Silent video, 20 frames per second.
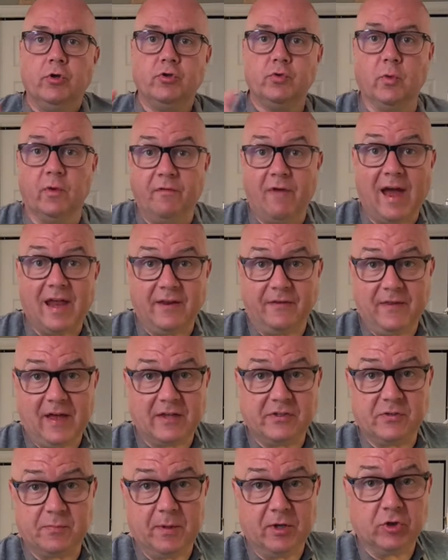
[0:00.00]
So we've added
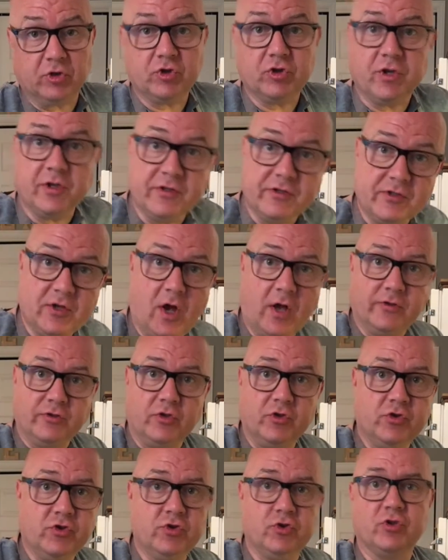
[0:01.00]
that spinach to the
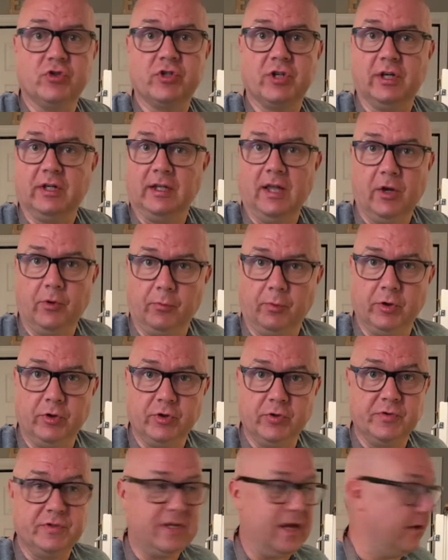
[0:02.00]
sausage, just gonna let it
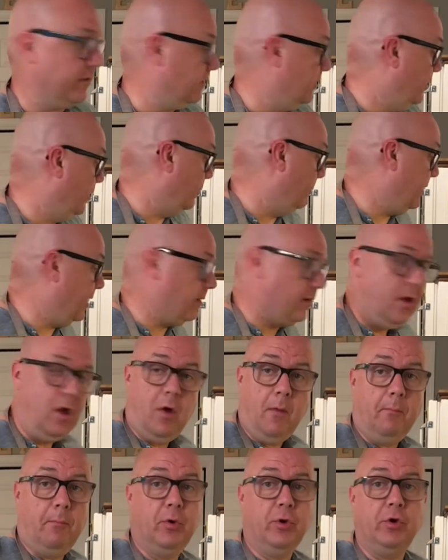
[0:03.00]
reduce down a little bit,
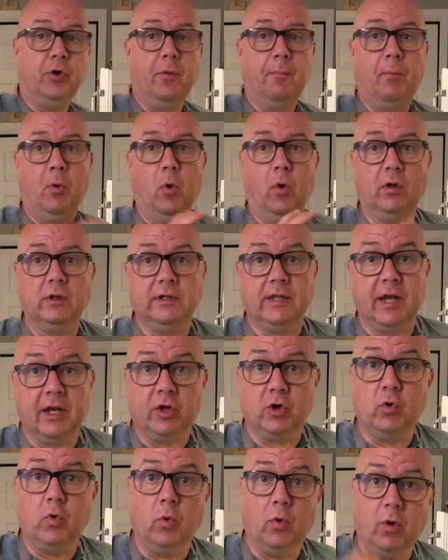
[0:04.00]
put it in a bowl, let
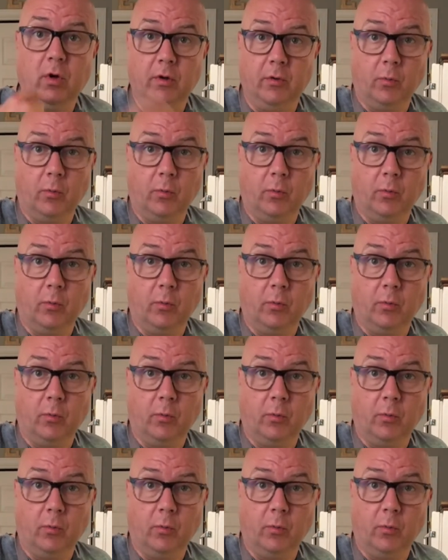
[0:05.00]
it cool.